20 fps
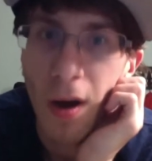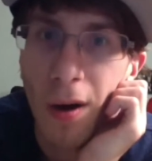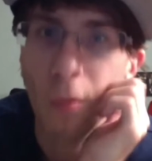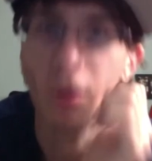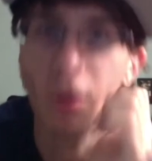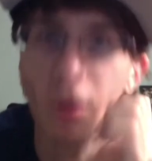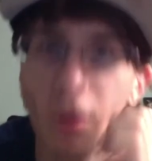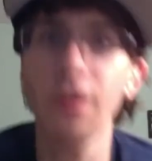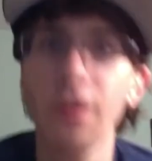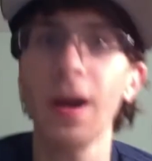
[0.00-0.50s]

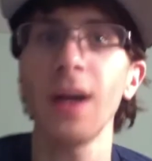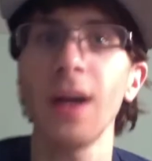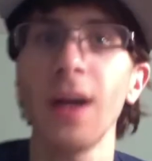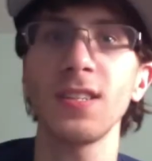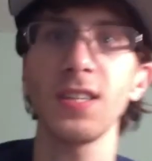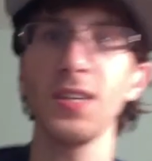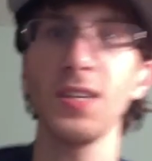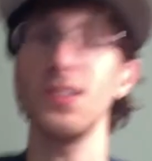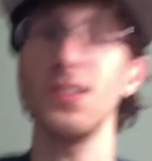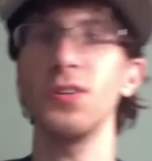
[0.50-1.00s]
What do you guys
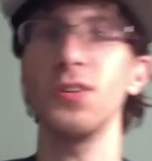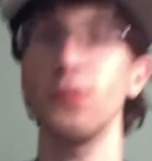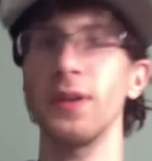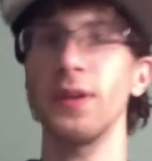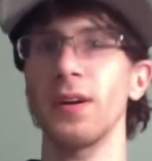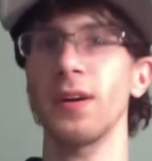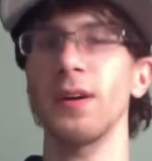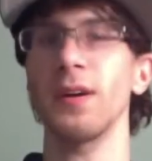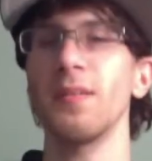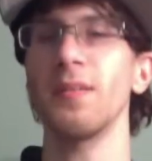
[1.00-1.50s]
see
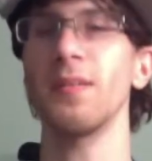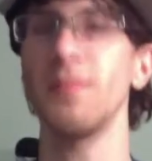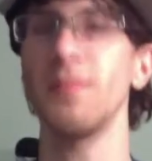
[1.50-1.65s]
doing good?